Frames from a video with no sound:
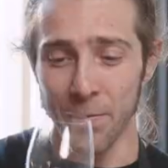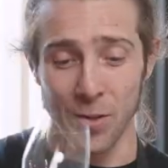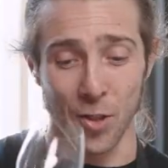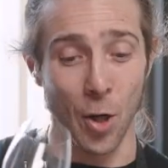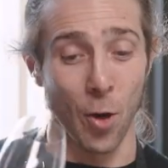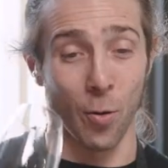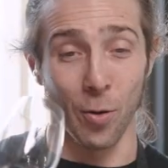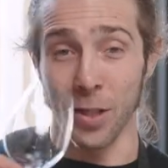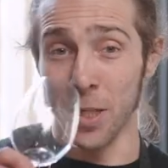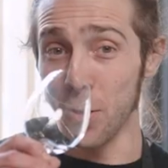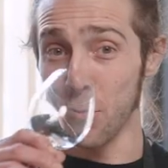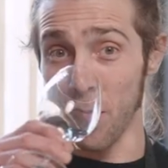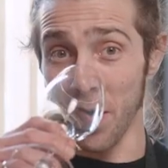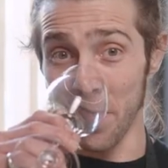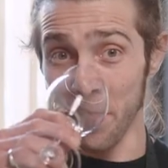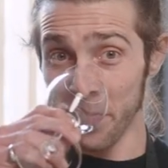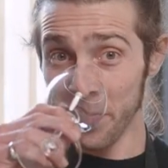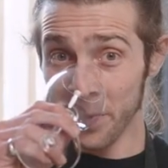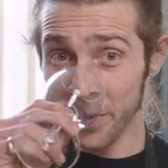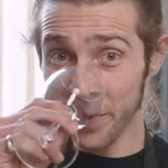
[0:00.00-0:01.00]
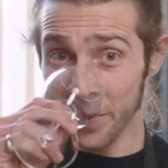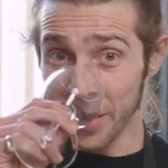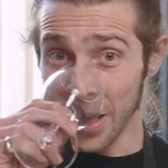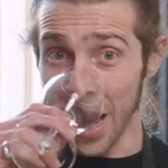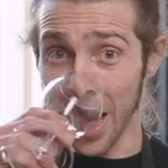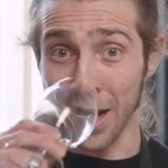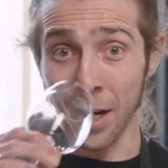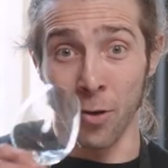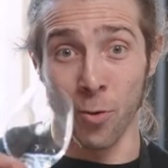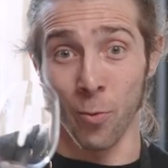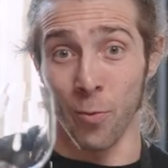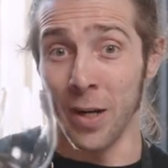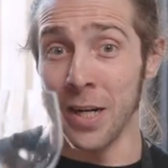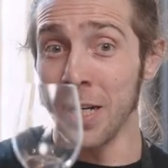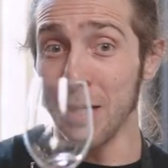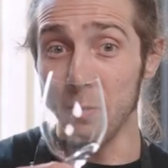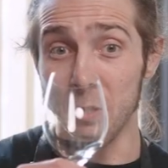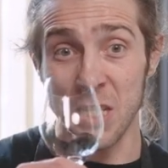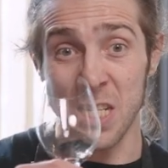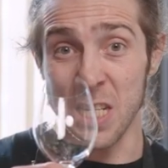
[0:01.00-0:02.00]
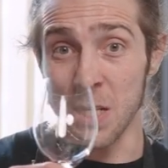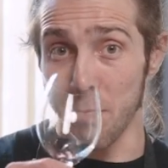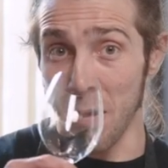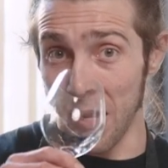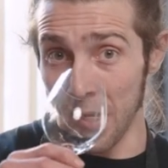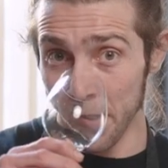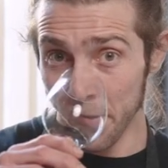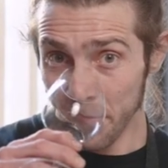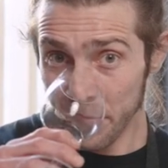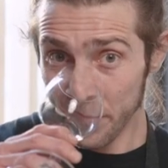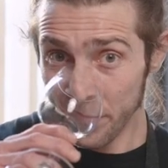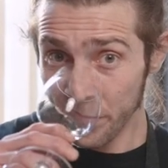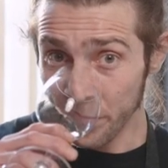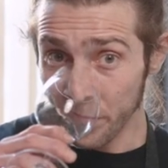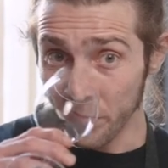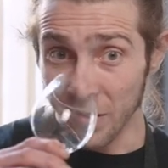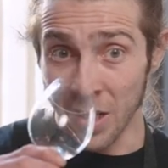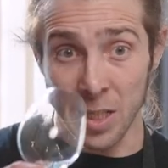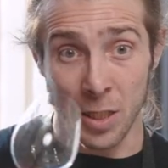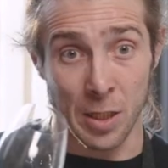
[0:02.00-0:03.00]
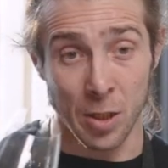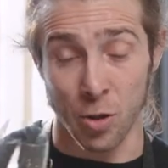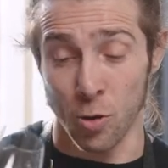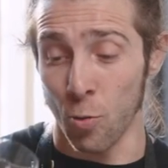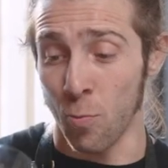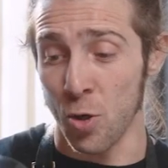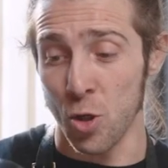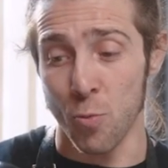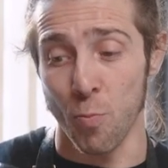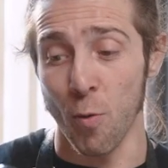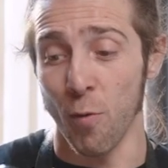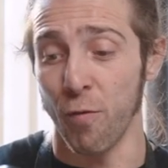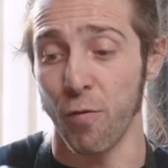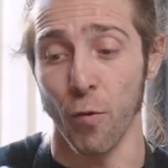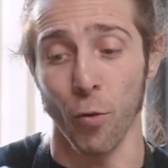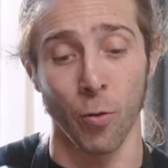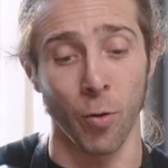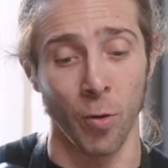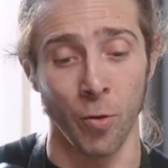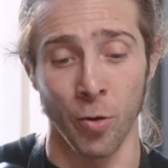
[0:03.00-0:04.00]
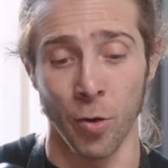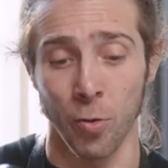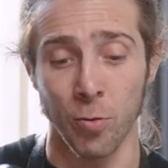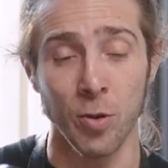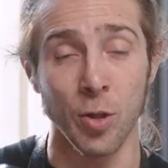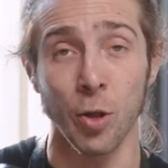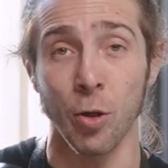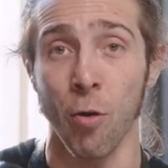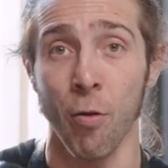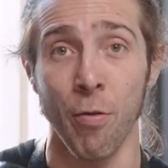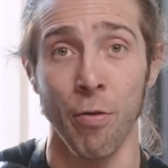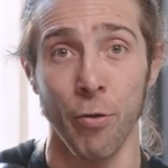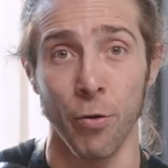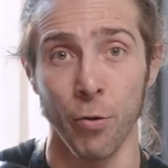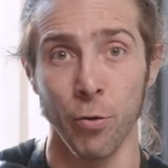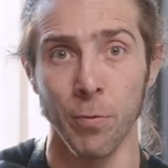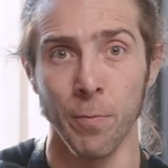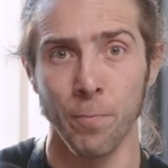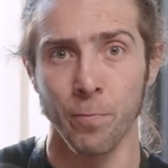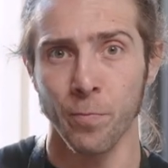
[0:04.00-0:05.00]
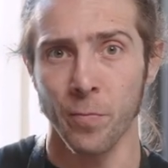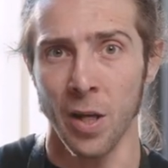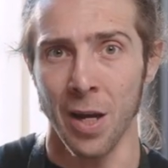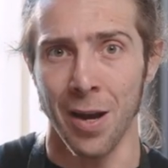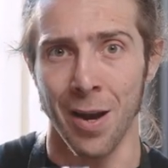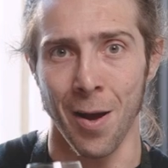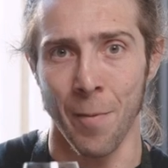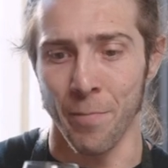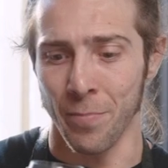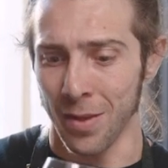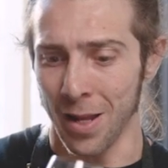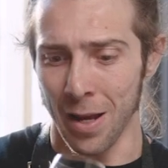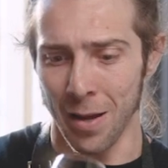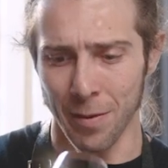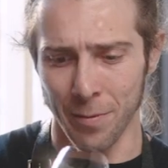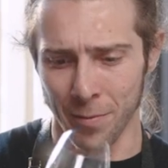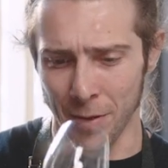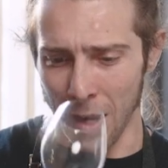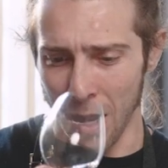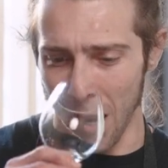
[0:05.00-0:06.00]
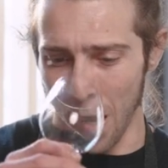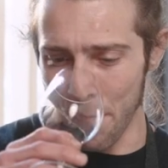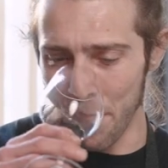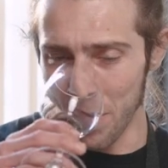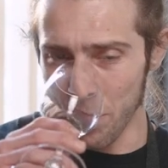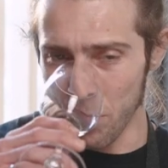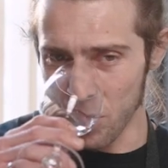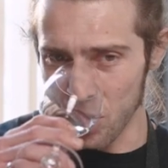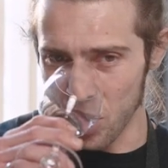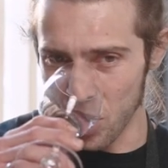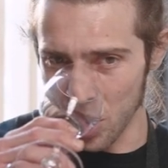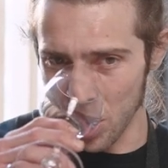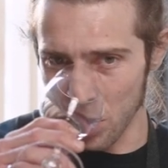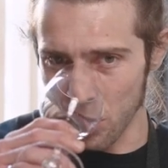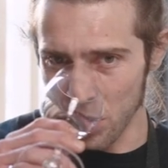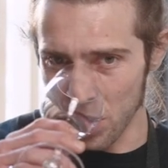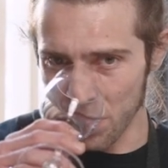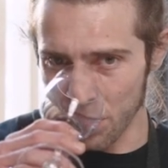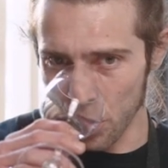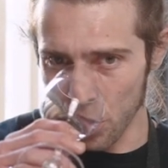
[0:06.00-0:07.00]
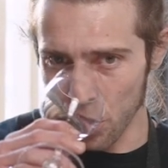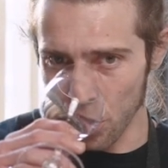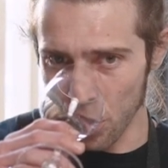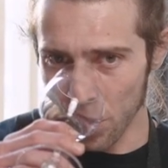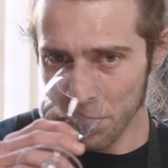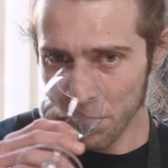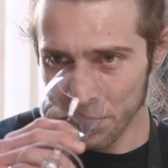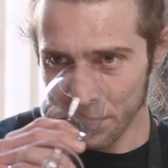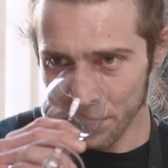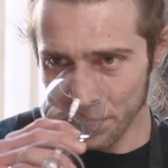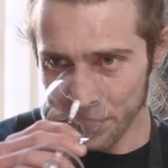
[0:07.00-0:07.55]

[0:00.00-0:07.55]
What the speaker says: So this one, I can already smell it. There's so much more floral notes going through. A bit more citrus for sure.